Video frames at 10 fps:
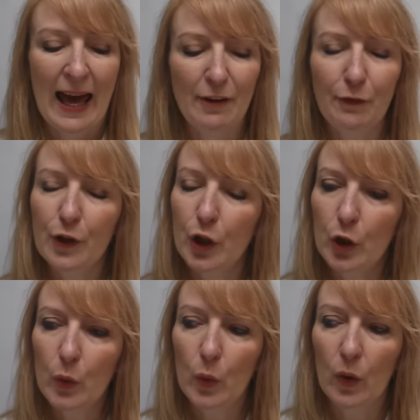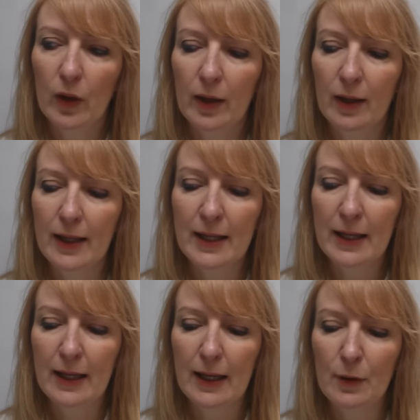And for you,
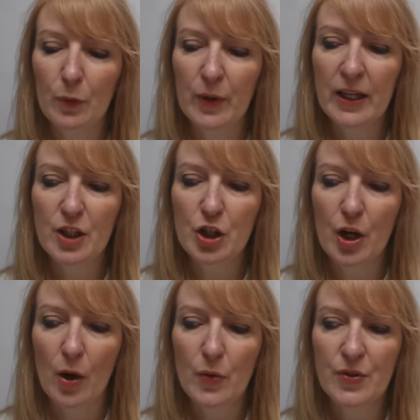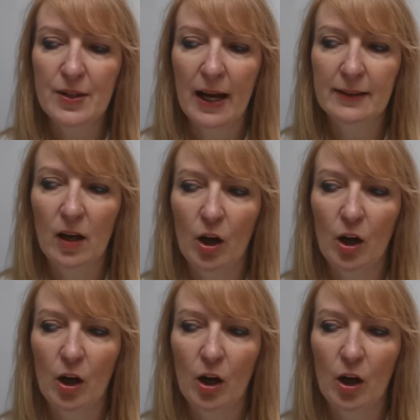it really shows that